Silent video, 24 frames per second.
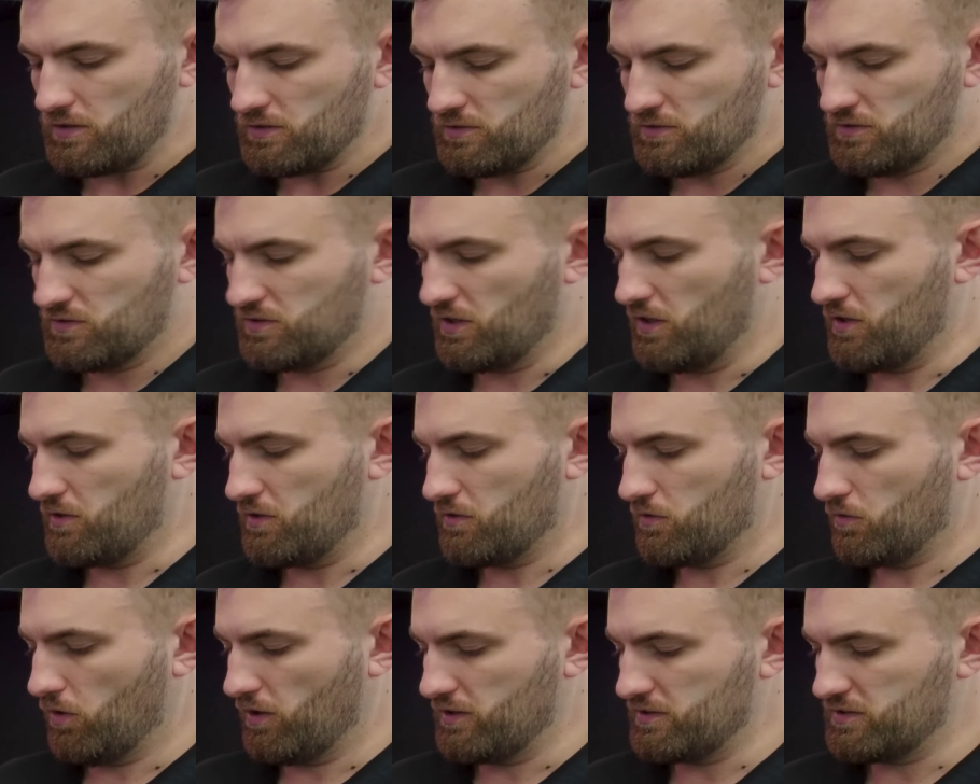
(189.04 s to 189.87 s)
So
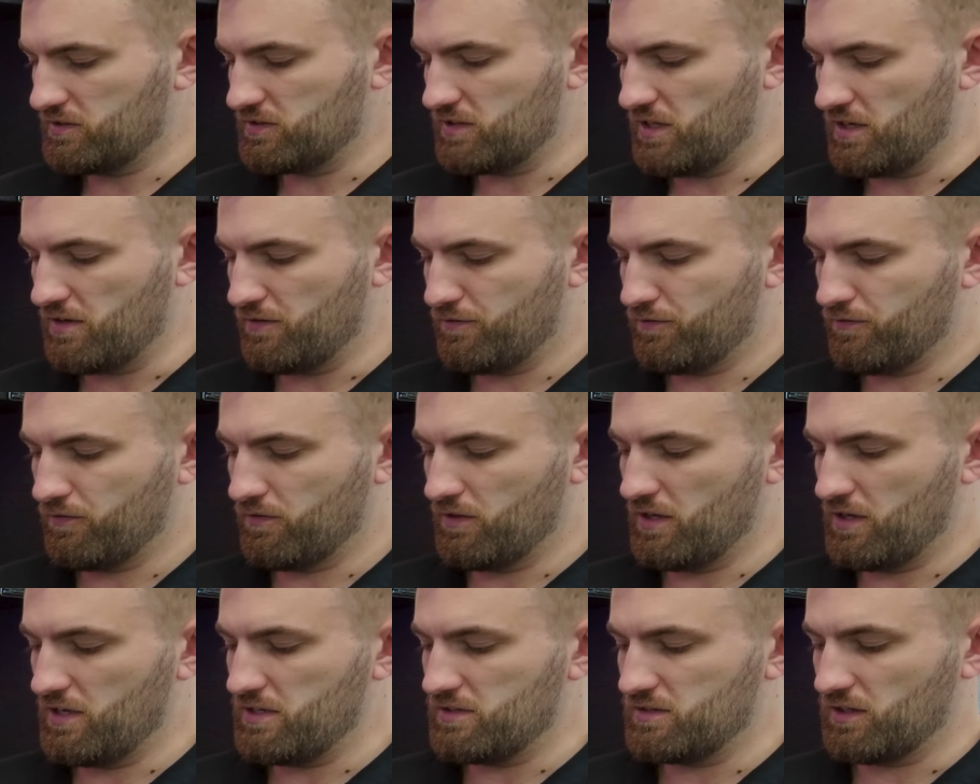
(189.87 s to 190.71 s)
quite stiff.
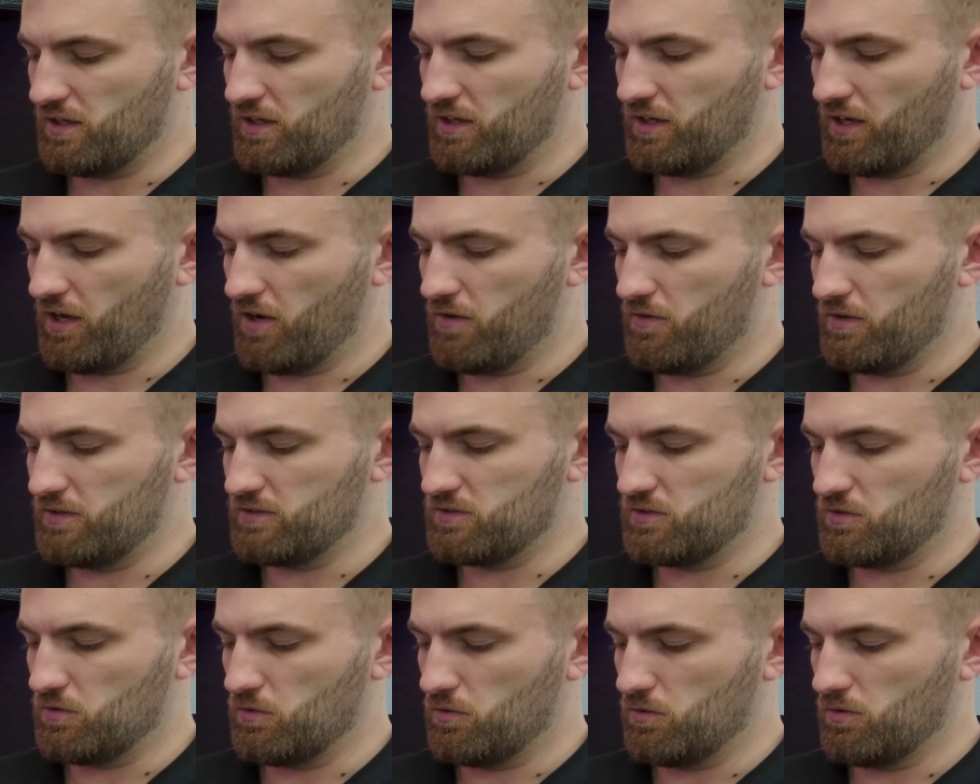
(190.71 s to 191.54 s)
These are going to go
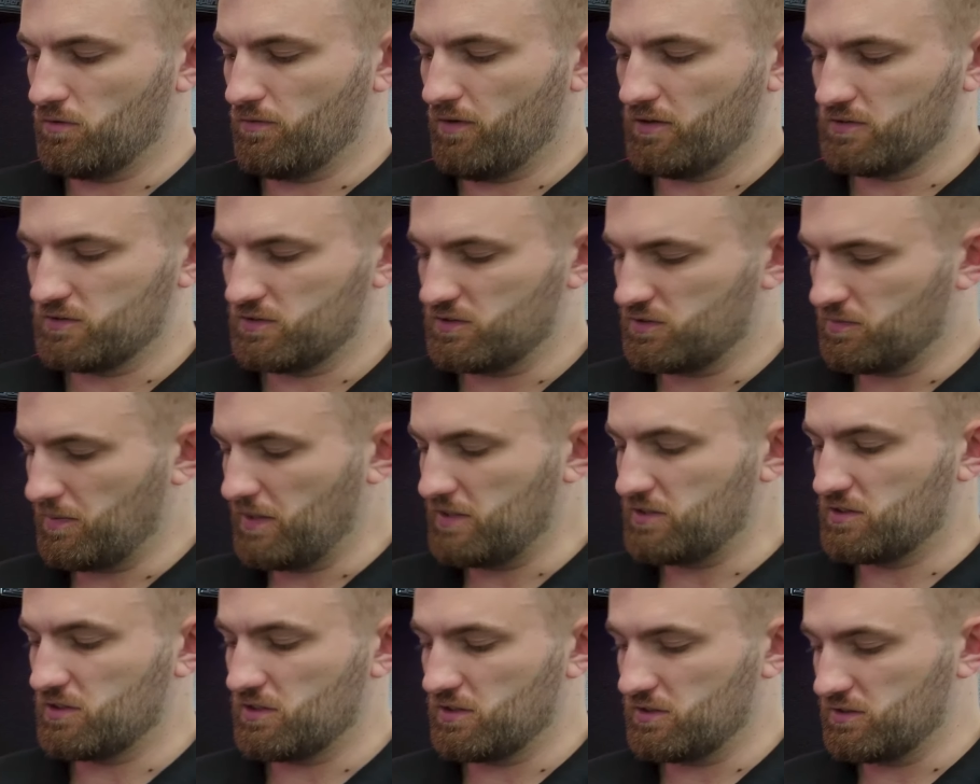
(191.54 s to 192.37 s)
into all of our
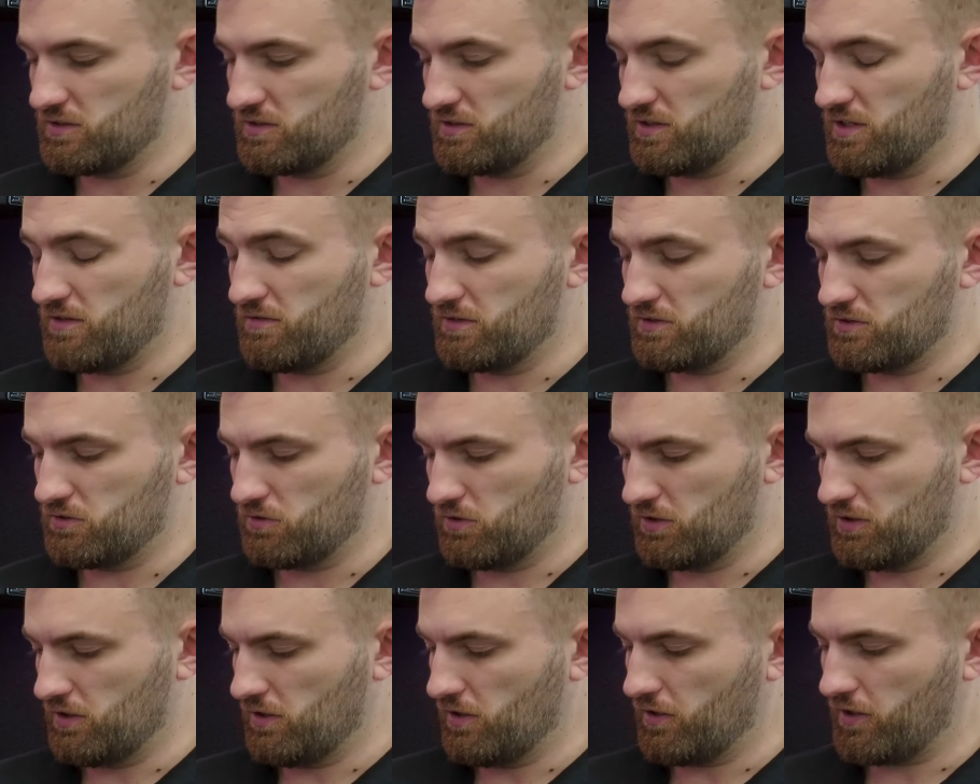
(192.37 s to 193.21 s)
suspension and steering
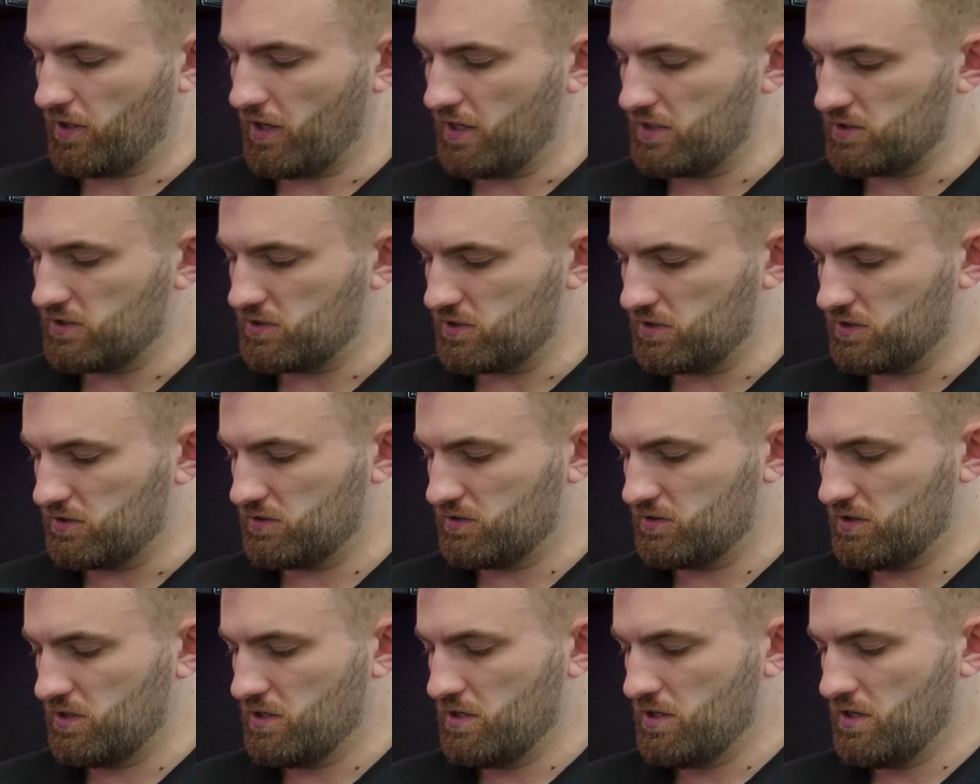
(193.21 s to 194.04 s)
joint locations.